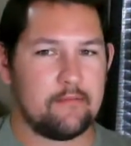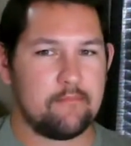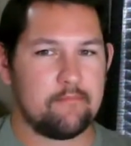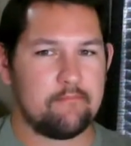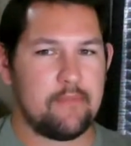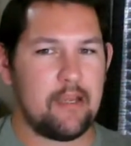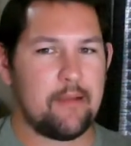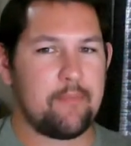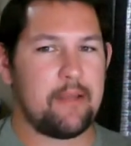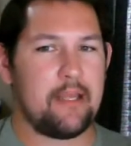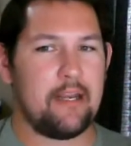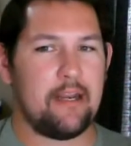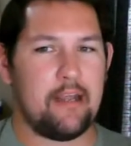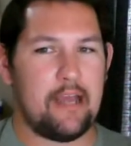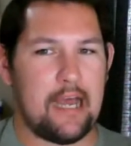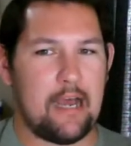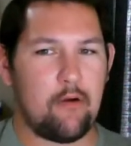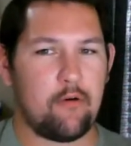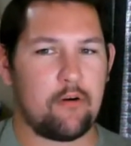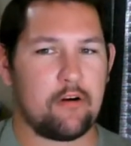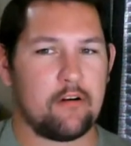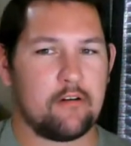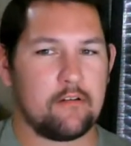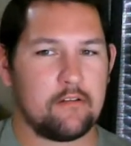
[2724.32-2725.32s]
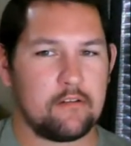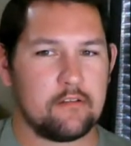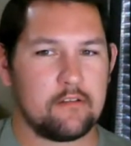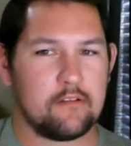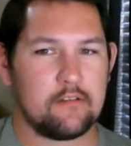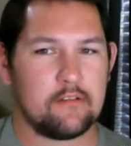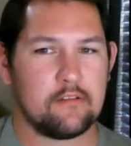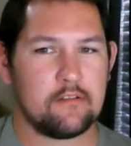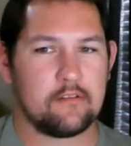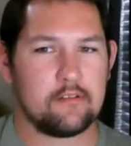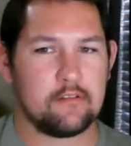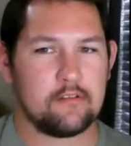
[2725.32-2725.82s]
maybe an hour
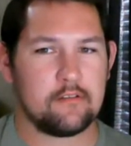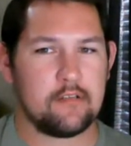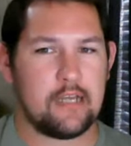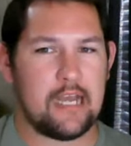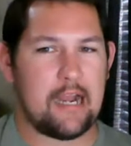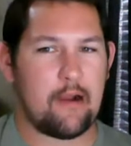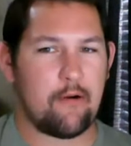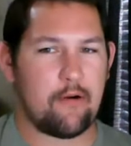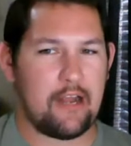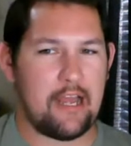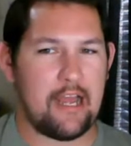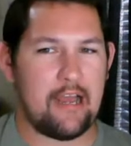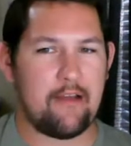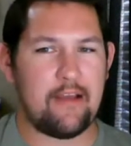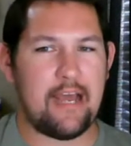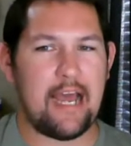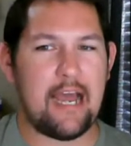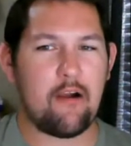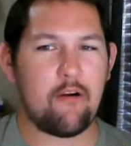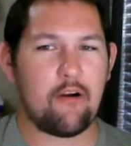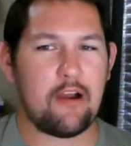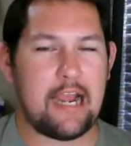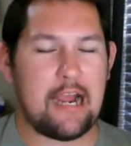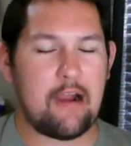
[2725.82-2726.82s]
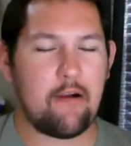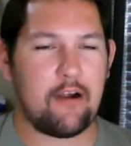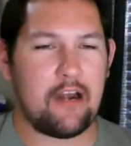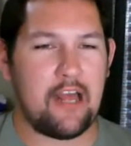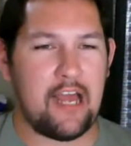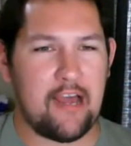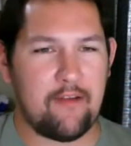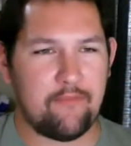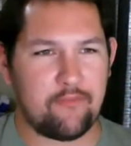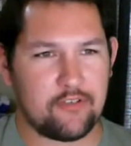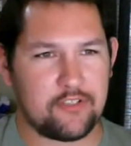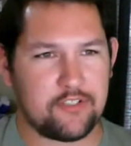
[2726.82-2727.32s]
hour and a half, hour, hour and a
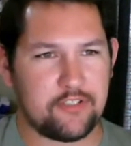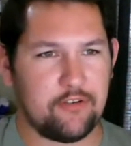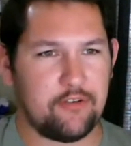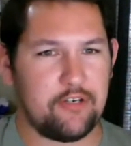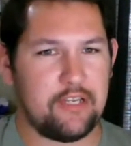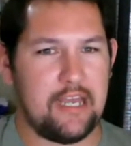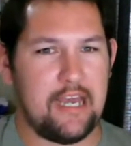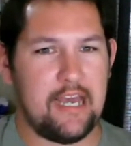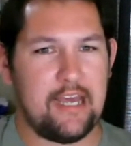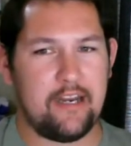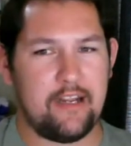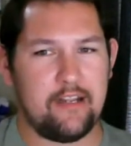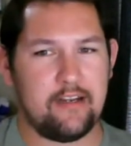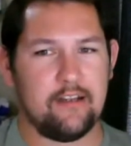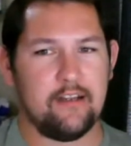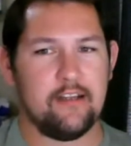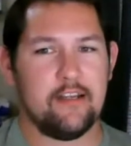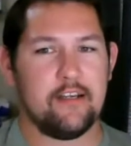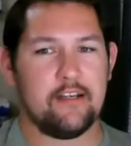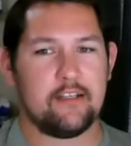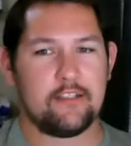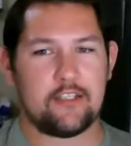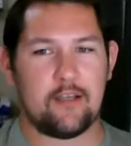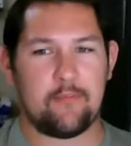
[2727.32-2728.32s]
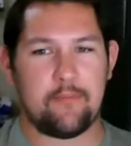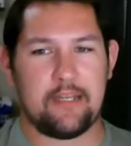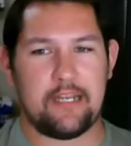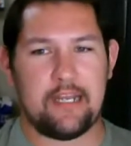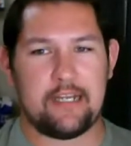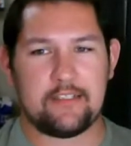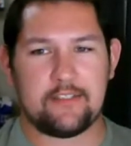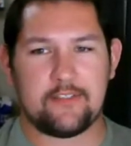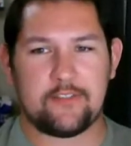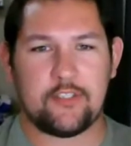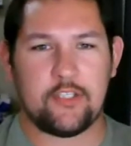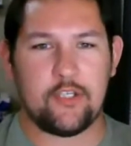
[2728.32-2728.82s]
half or so to edit. So I mean,
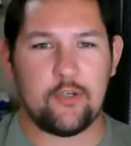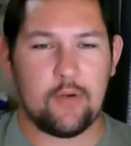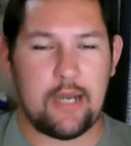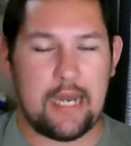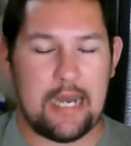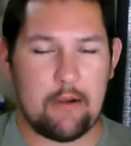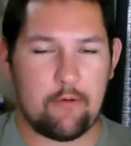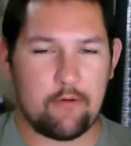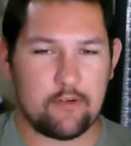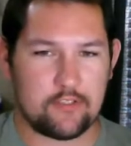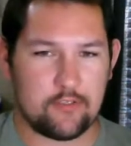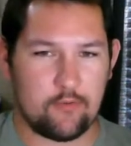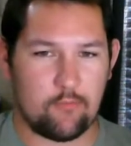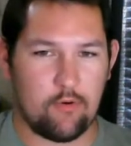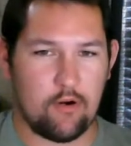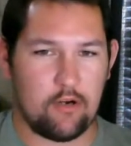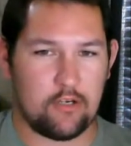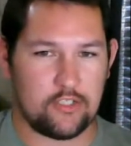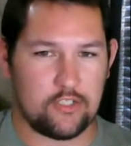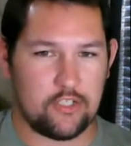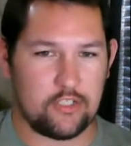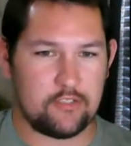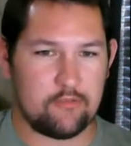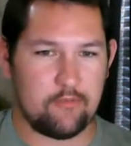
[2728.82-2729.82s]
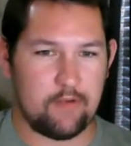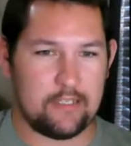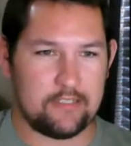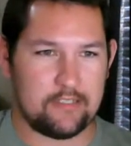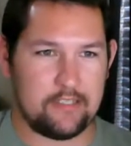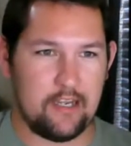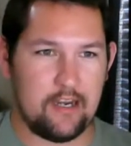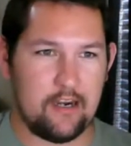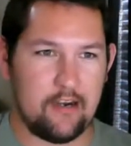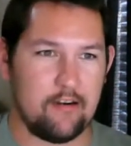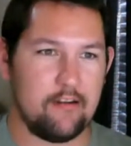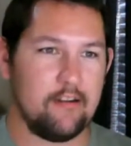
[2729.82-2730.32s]
that's two hours of work just right
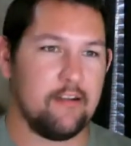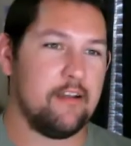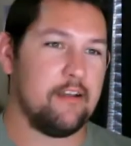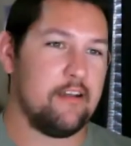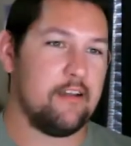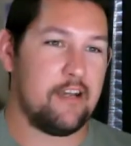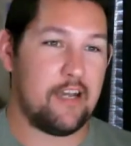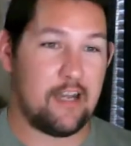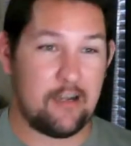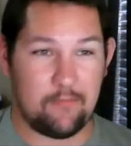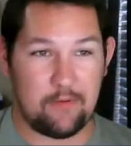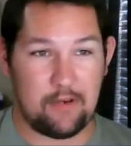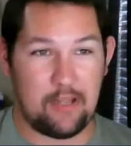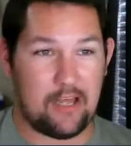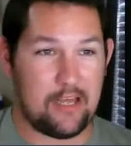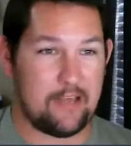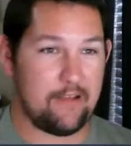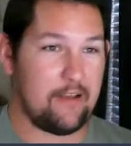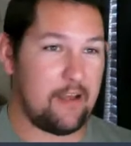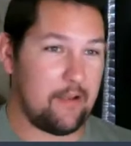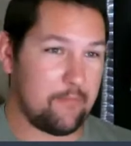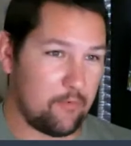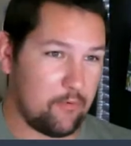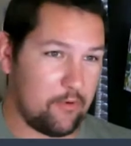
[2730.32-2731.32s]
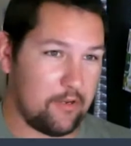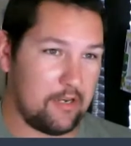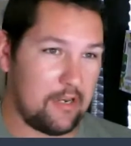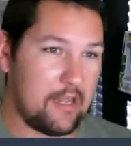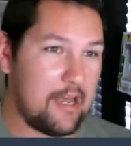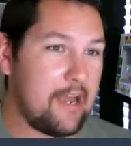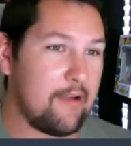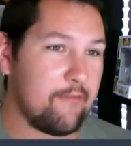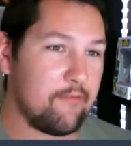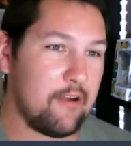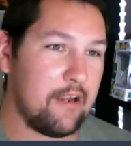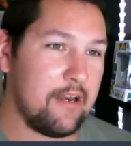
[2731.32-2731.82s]
there. I'm live. I'm going
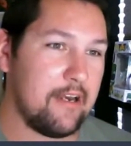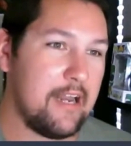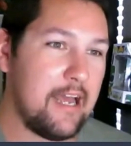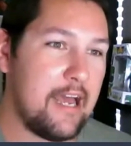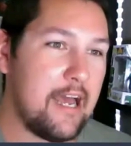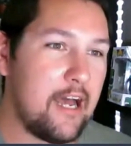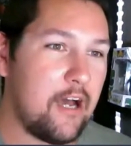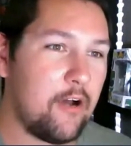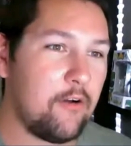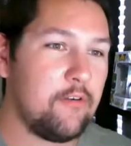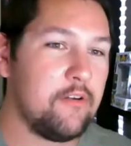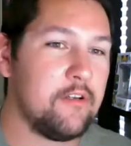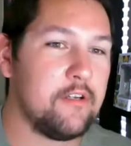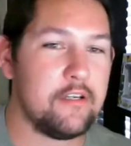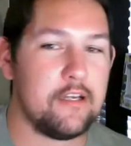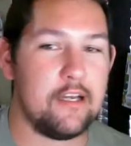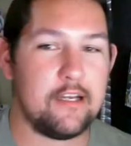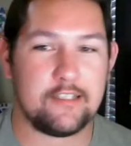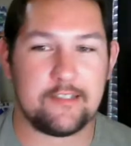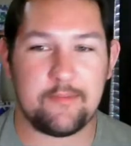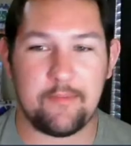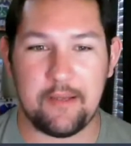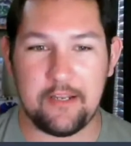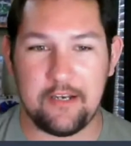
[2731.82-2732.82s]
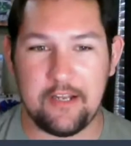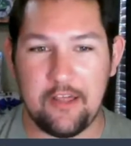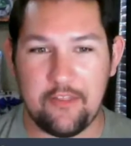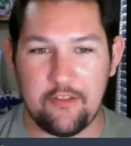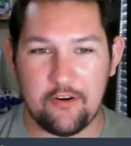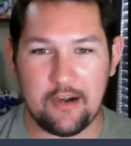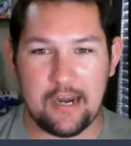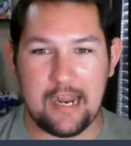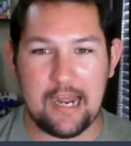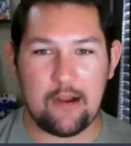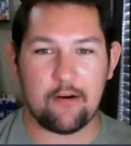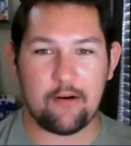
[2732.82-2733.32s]
live right now. That's gonna be another
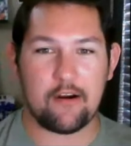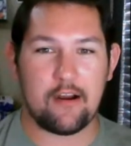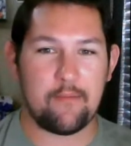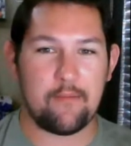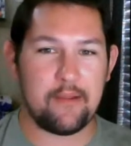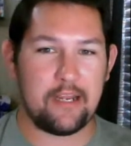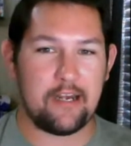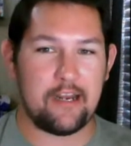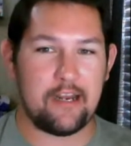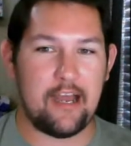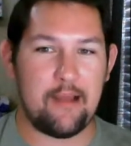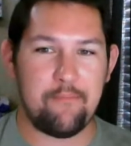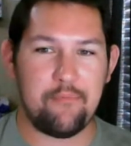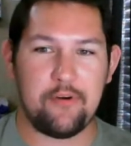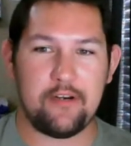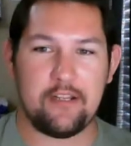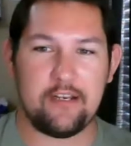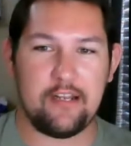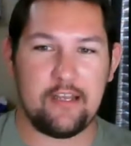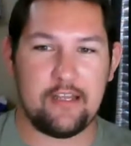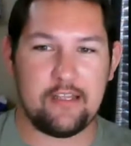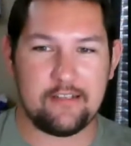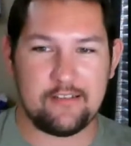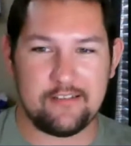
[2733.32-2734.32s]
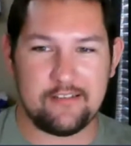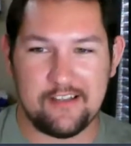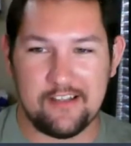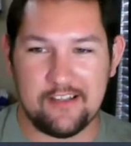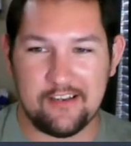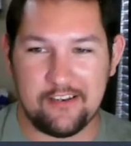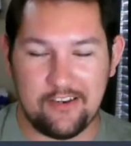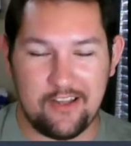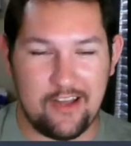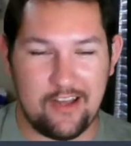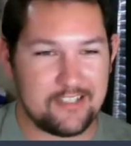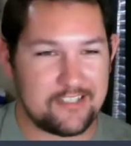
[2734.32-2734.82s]
hour. I mean, I'm putting in
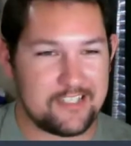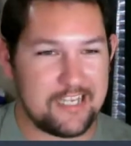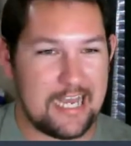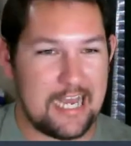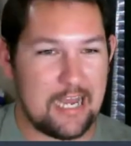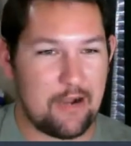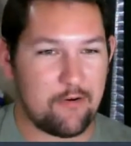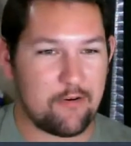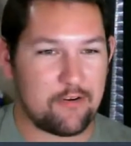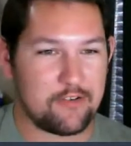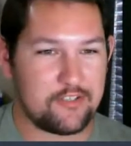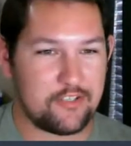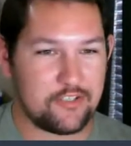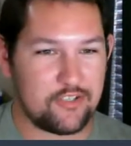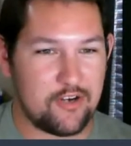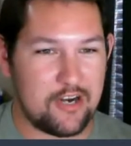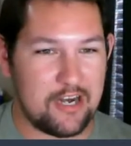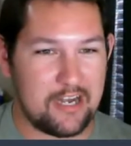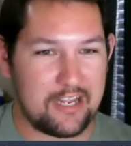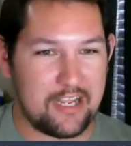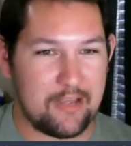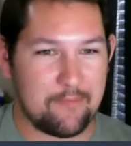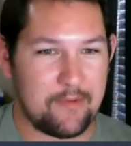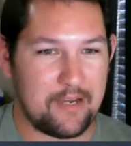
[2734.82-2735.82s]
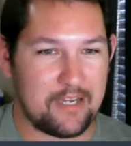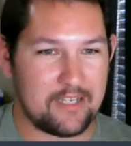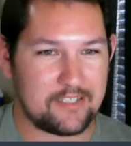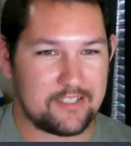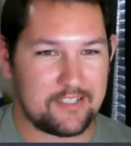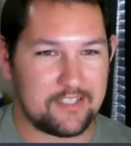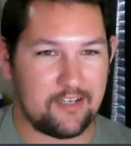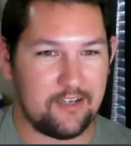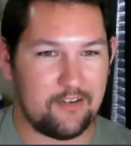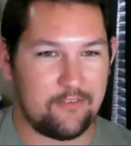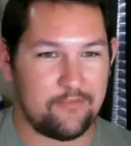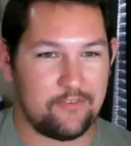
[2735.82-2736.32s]
lots of hours to try to get
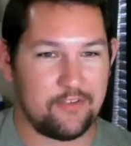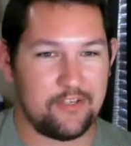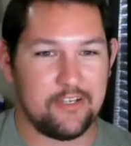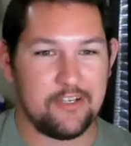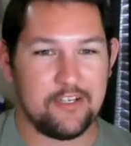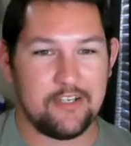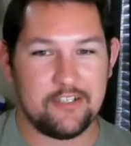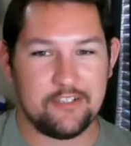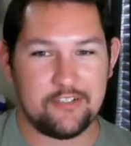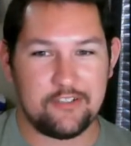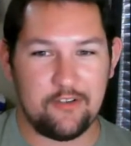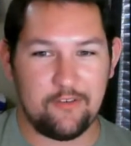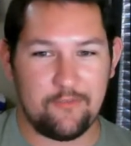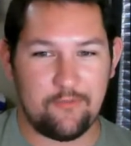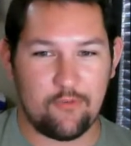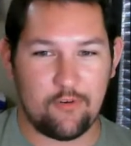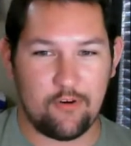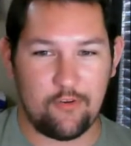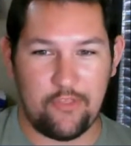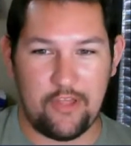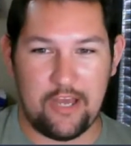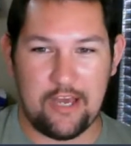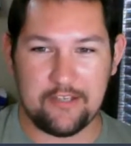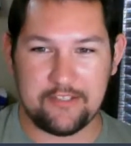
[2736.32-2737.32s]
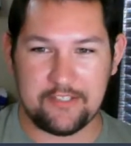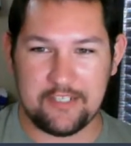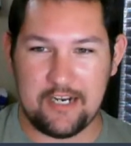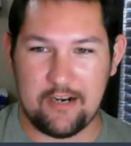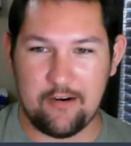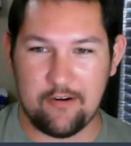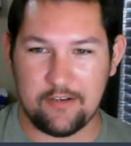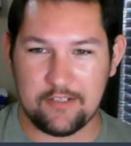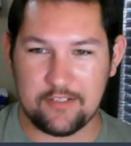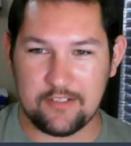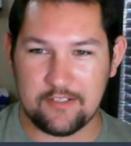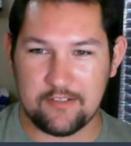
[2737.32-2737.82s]
myself to 4,000
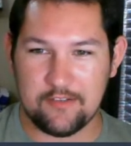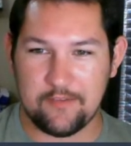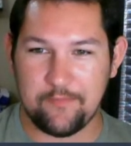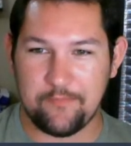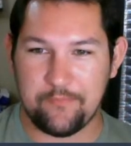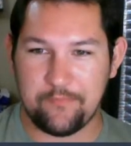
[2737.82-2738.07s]
hours.